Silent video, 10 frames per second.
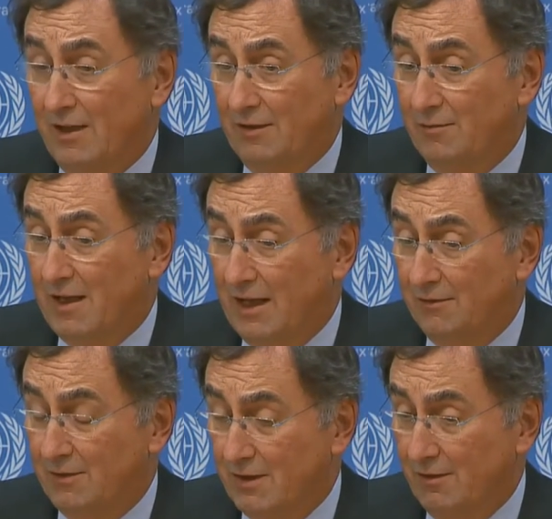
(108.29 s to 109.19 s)
that we
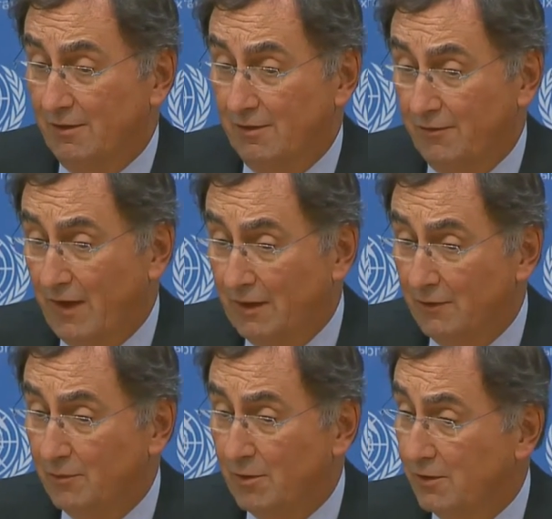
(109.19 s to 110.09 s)
had with the
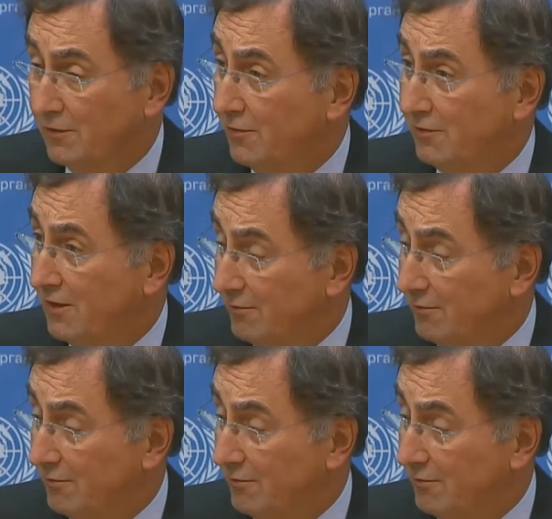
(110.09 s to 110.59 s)
finance ministers,